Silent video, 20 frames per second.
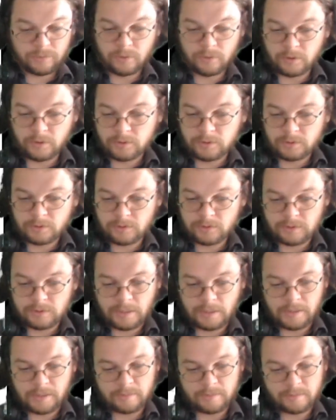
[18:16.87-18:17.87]
force
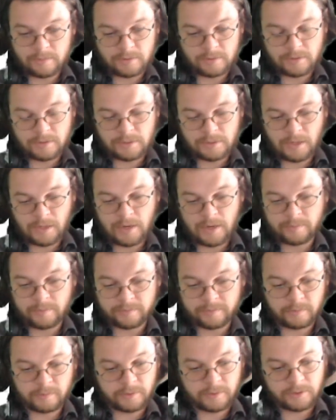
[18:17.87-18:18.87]
times the time
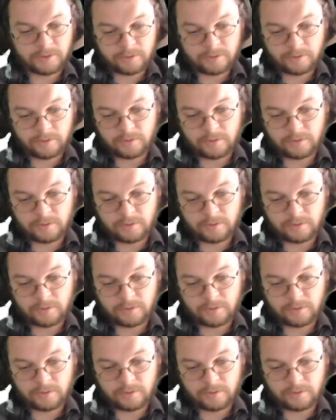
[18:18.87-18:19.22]
over which